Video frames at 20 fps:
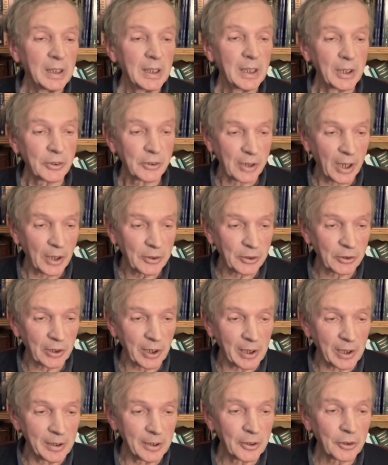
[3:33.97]
is
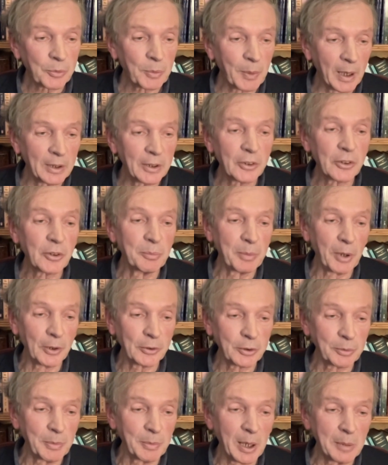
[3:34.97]
necessary as well as a
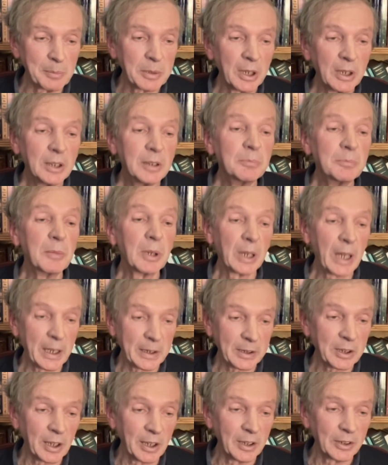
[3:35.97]
bottom up
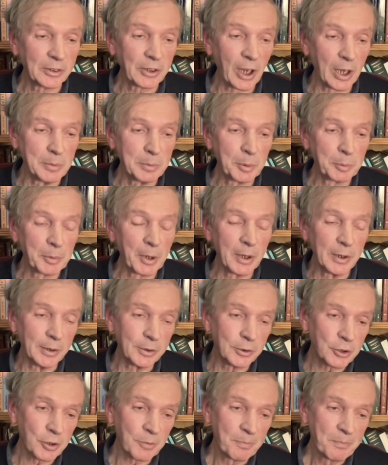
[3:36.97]
molecular type
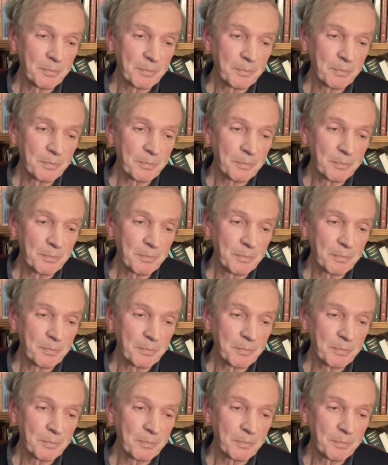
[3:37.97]
approach.